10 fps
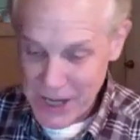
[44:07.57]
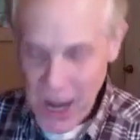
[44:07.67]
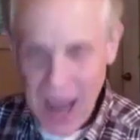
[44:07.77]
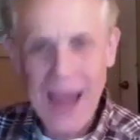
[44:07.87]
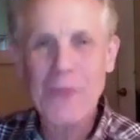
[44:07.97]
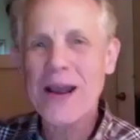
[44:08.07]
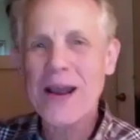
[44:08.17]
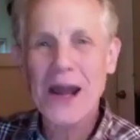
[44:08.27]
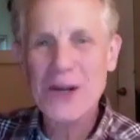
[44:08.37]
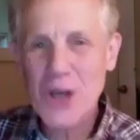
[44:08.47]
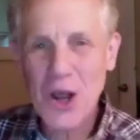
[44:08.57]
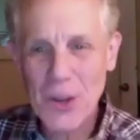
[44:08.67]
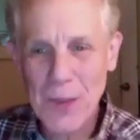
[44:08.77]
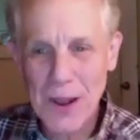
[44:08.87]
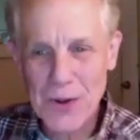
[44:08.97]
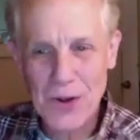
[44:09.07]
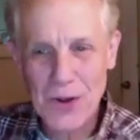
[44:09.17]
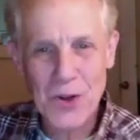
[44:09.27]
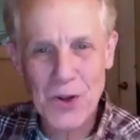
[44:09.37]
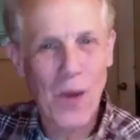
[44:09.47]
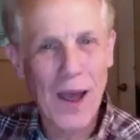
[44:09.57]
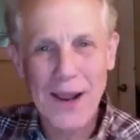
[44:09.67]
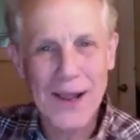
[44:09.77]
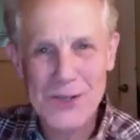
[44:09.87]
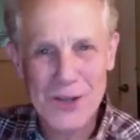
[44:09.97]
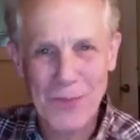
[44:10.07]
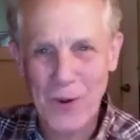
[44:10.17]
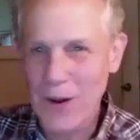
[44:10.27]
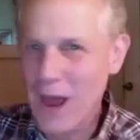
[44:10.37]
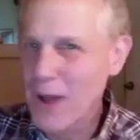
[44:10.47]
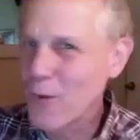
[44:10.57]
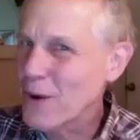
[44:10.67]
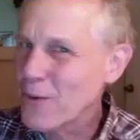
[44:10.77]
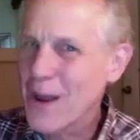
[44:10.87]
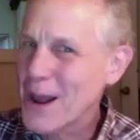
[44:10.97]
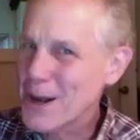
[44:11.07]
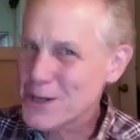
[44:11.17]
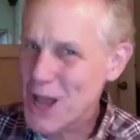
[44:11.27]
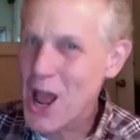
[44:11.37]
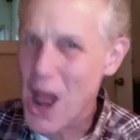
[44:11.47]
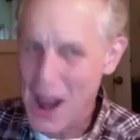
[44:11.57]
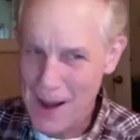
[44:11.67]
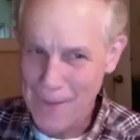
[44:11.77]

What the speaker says: Hey, we got to talk about your wedding at some point. I don't want to run out of time.